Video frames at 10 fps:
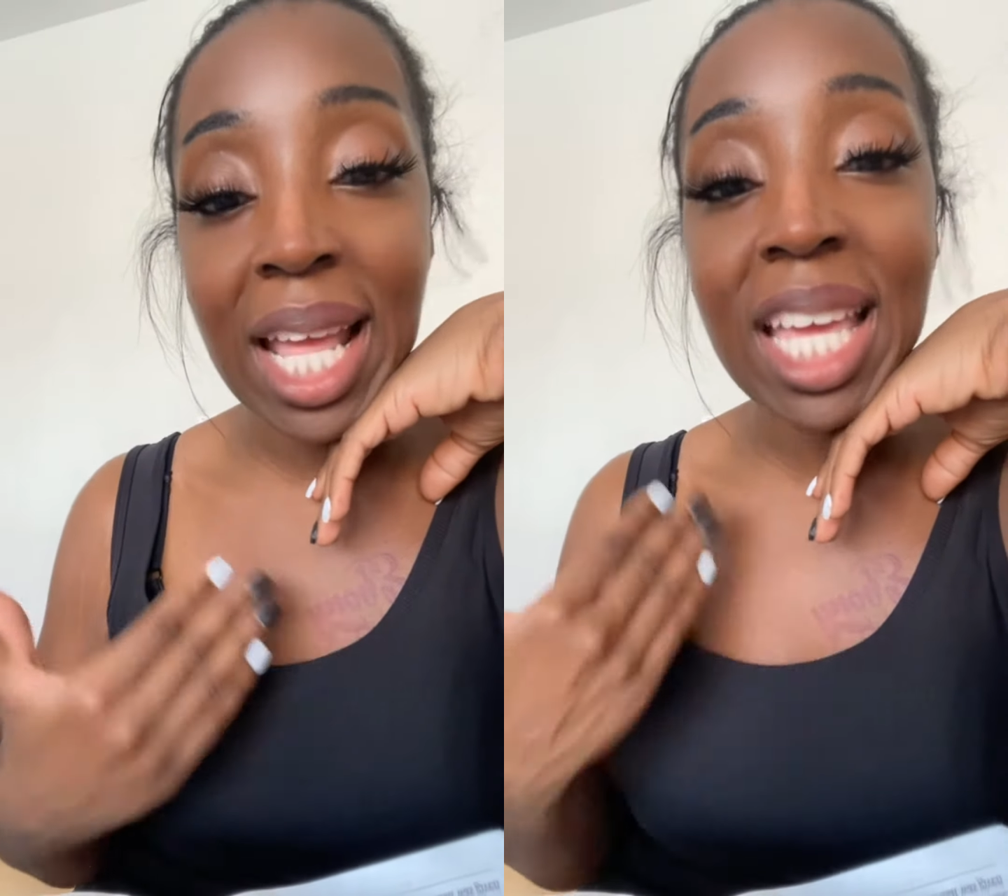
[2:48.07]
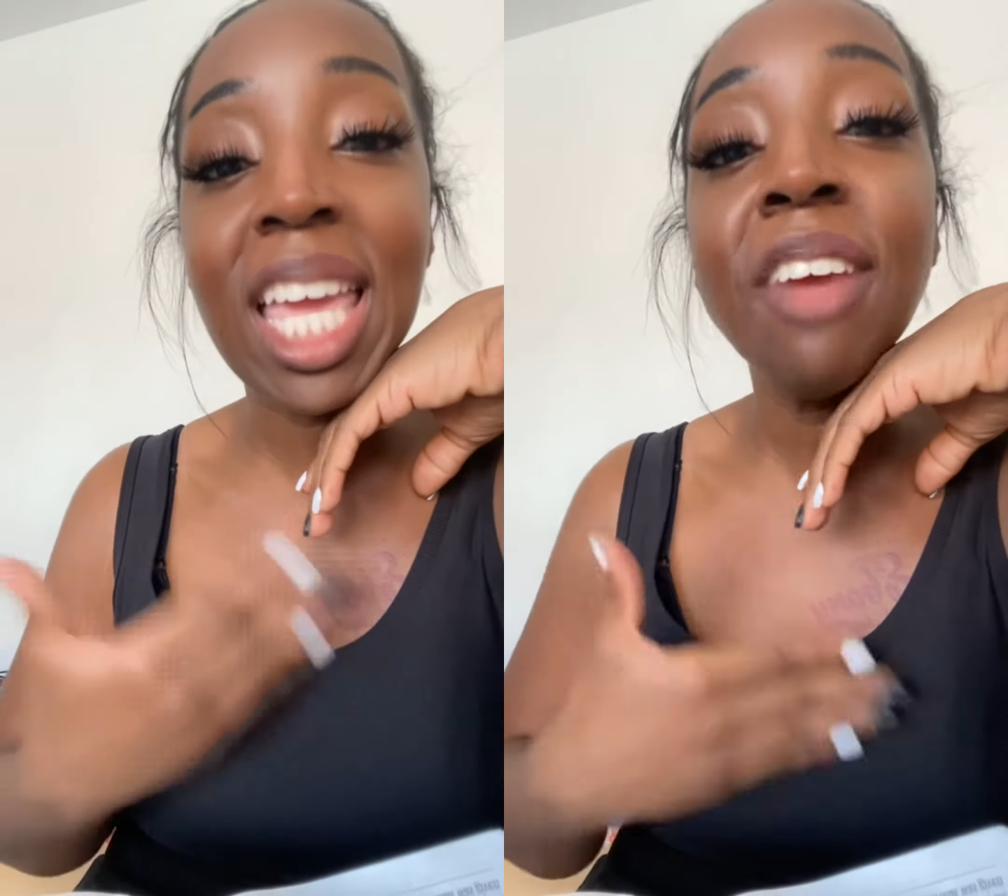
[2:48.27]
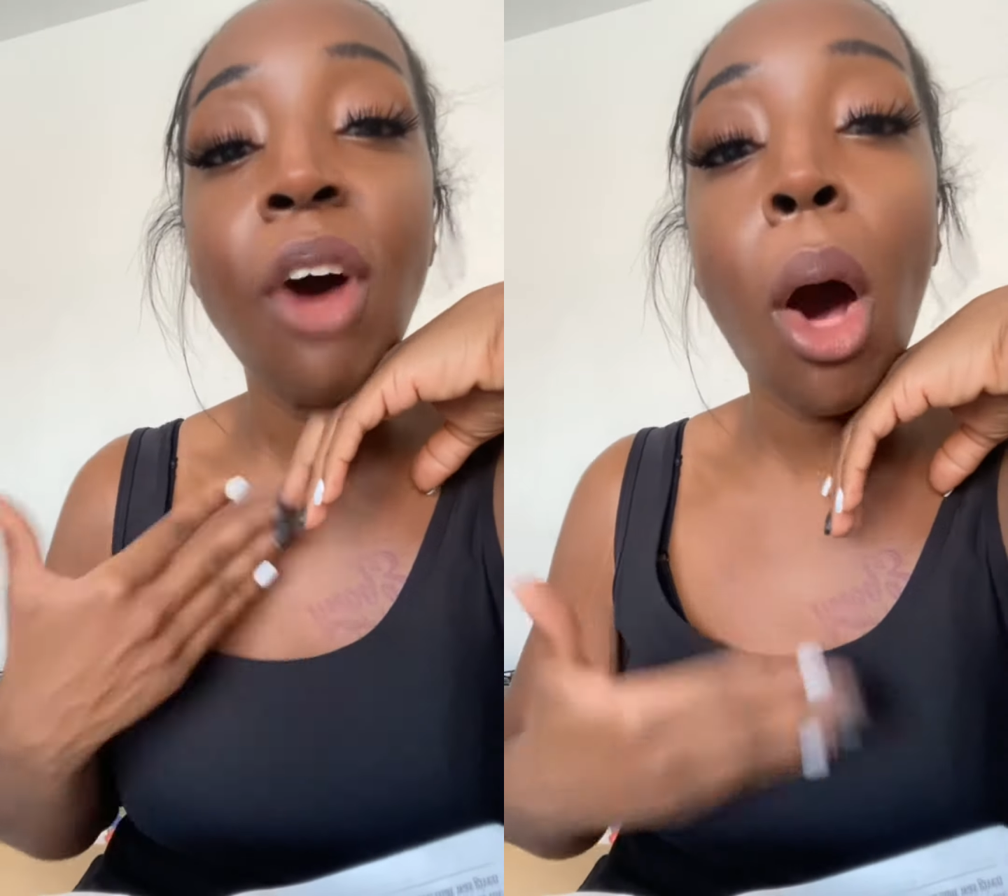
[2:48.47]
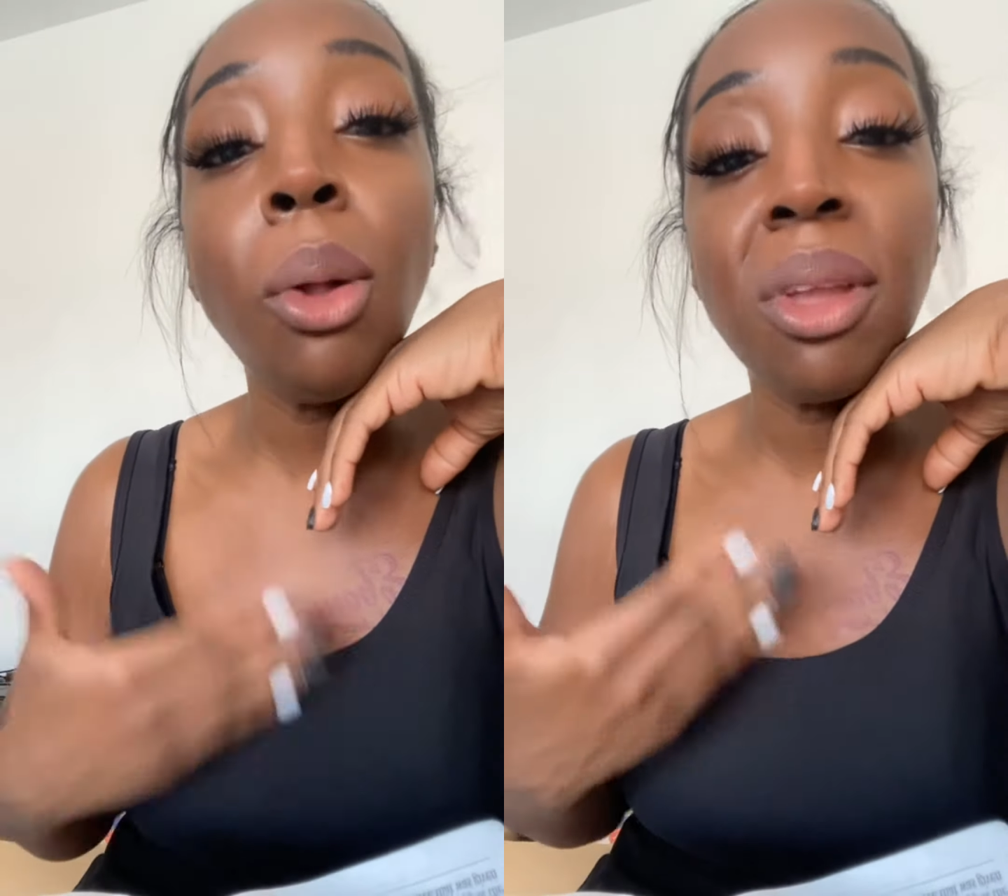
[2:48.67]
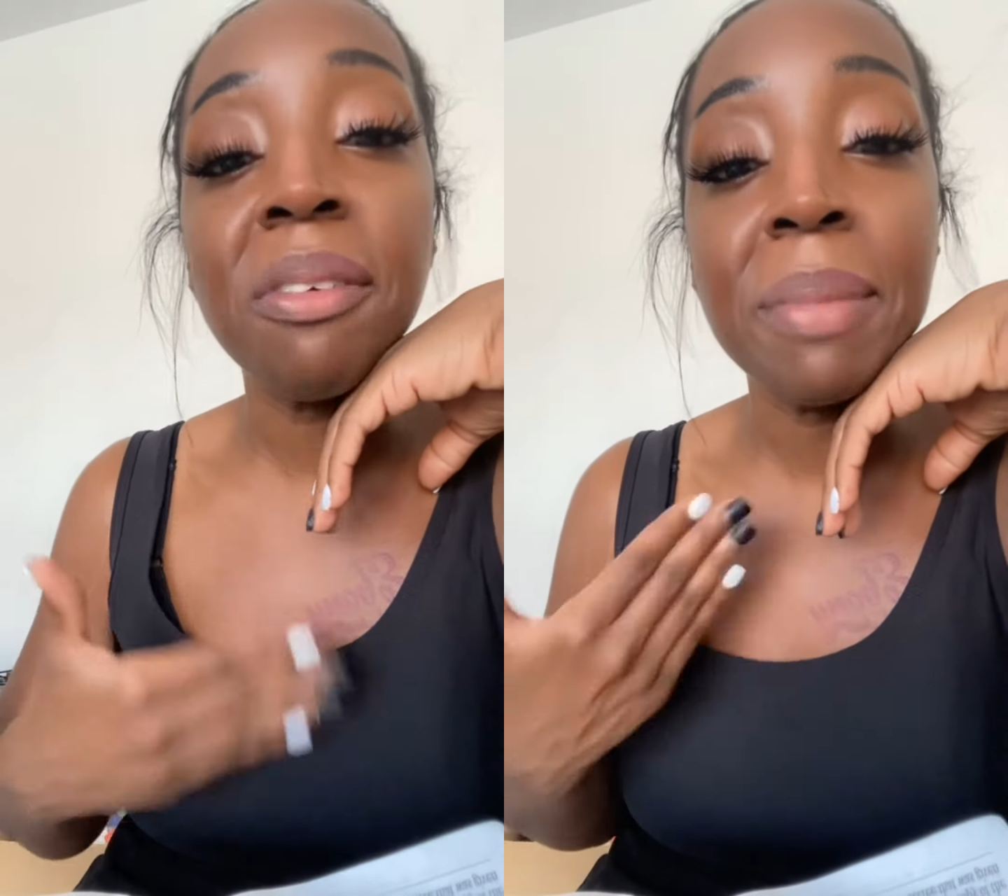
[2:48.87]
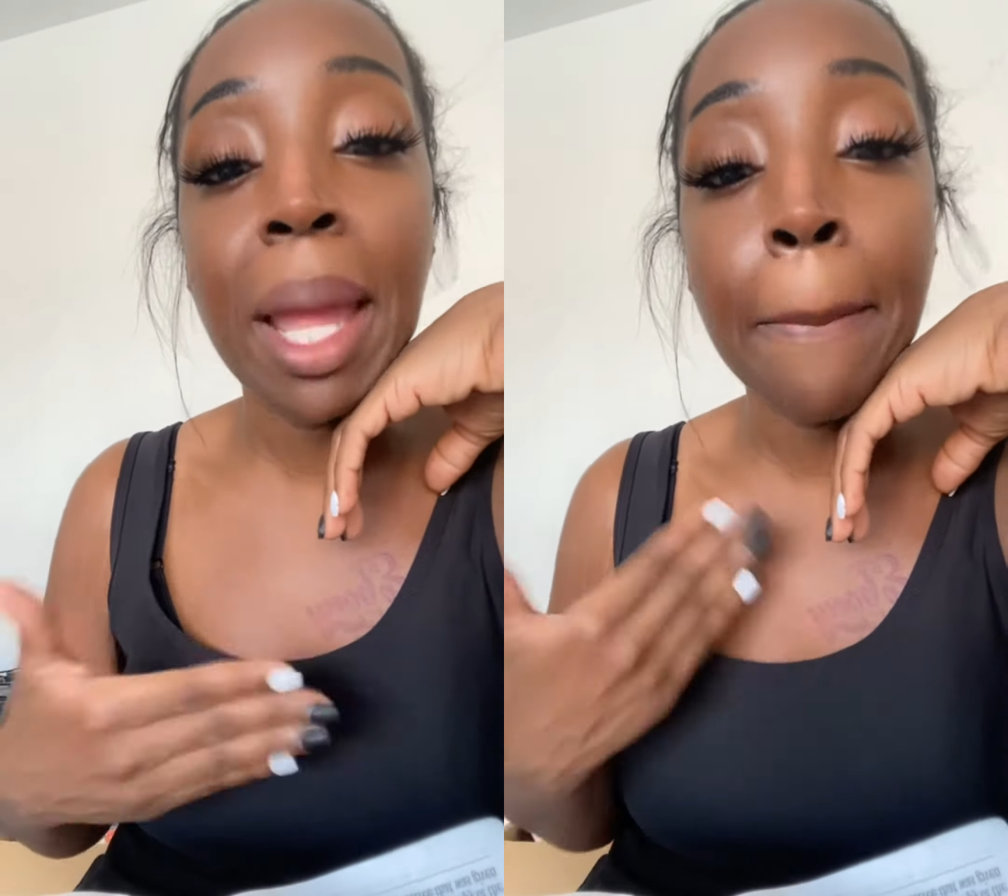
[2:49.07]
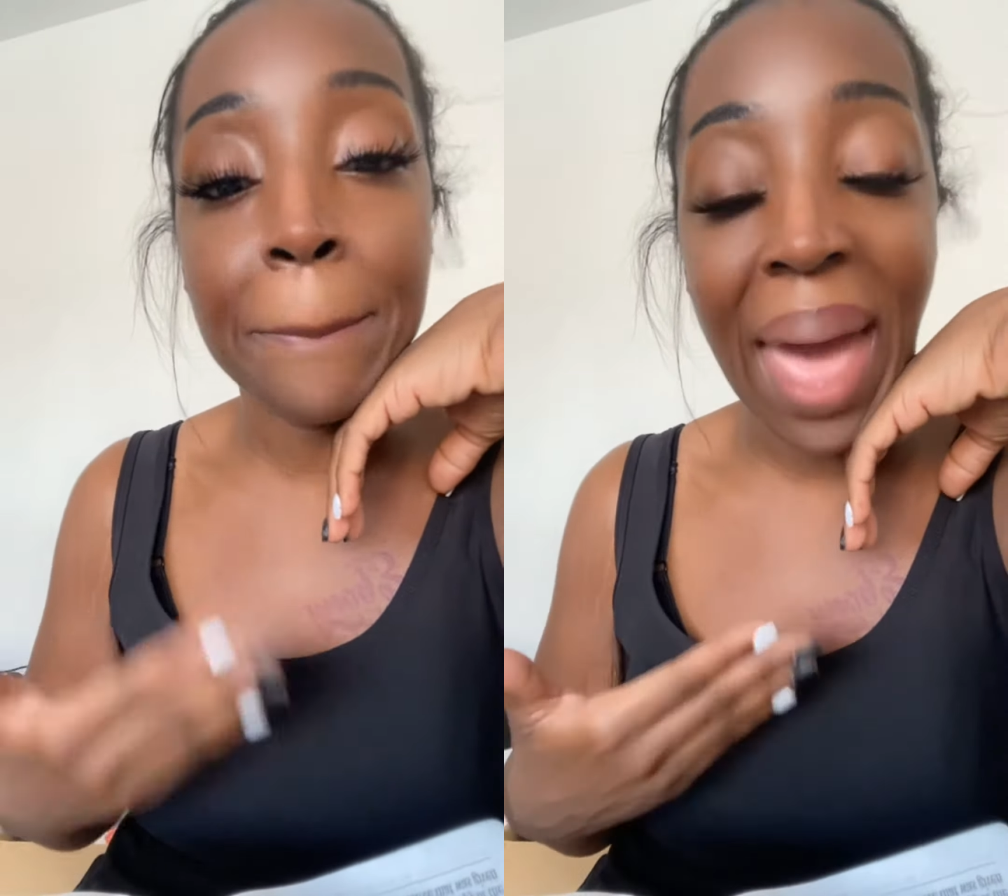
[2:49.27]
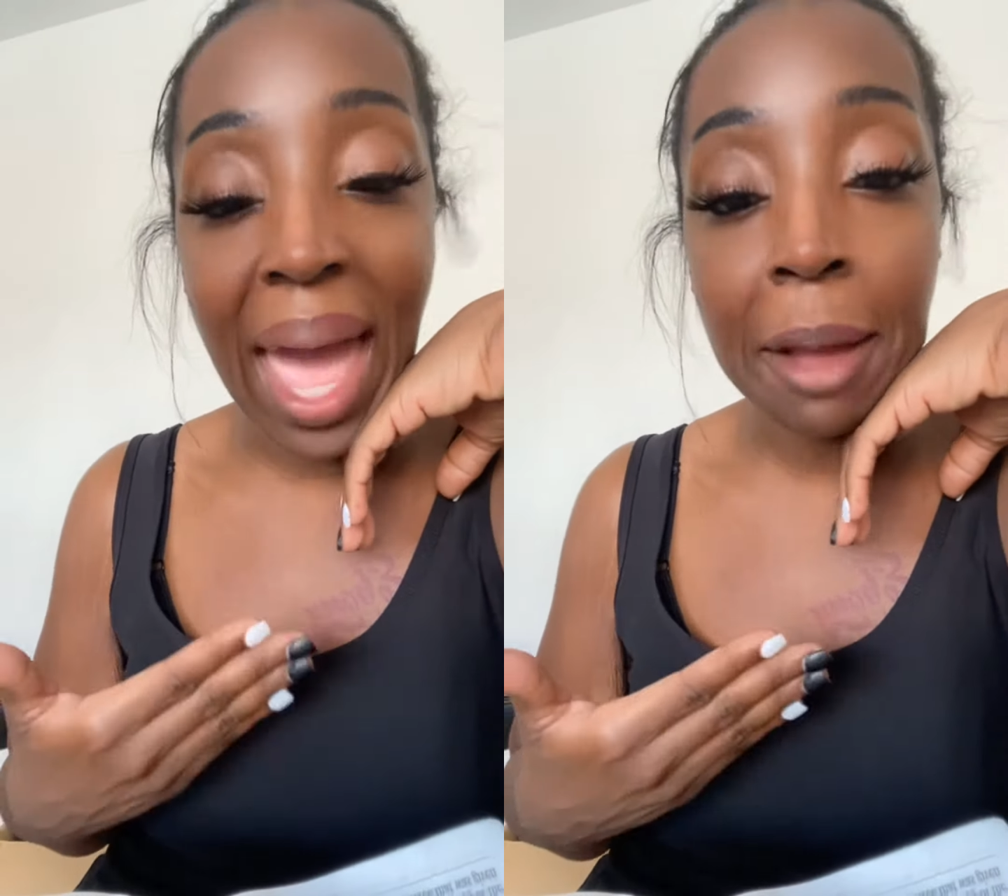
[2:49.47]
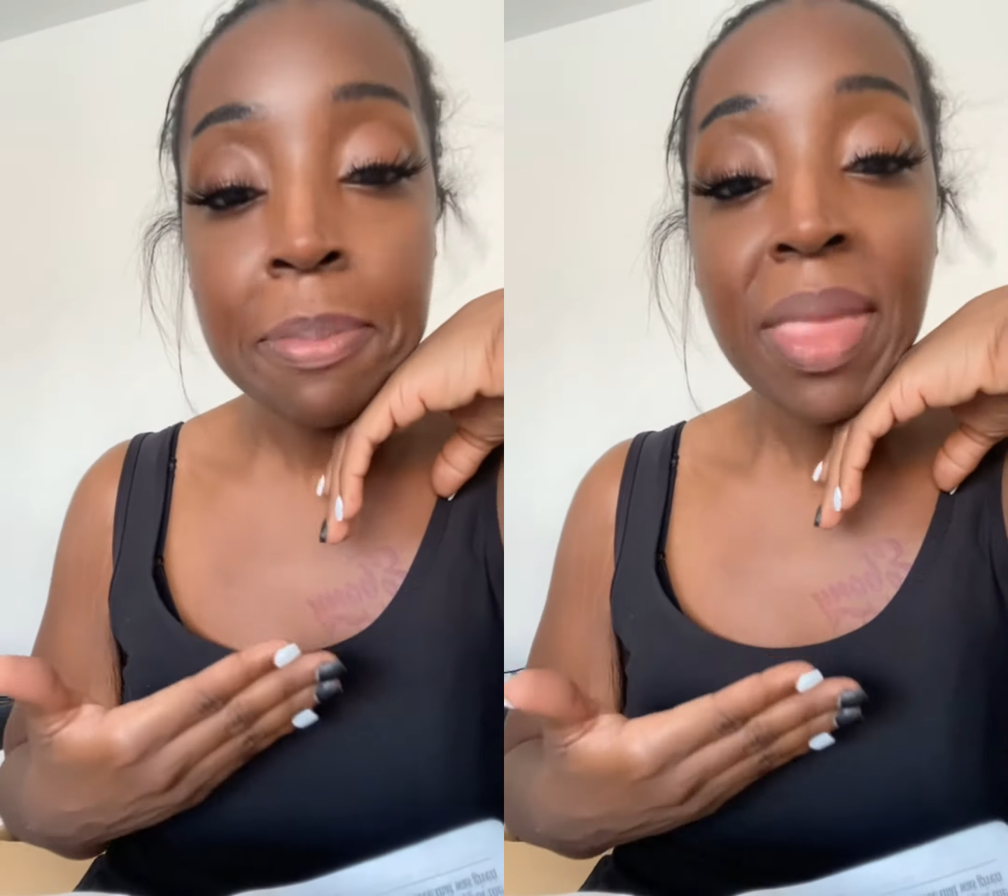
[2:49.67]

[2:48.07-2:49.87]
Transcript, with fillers: and give all of me back.